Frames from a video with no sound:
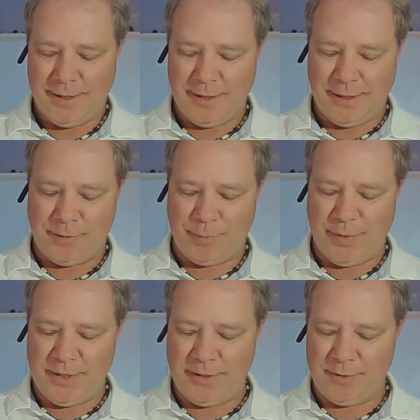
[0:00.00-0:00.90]
and
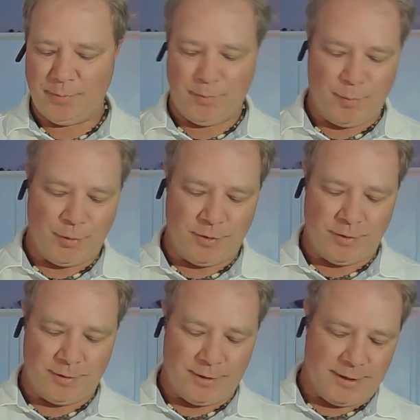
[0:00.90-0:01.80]
be
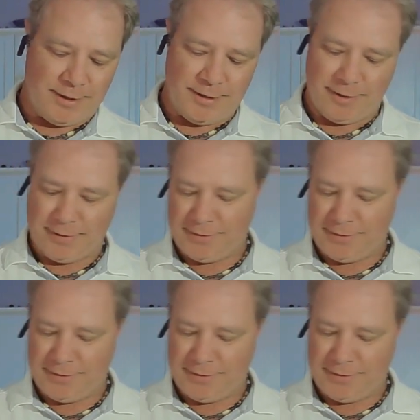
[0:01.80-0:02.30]
more like,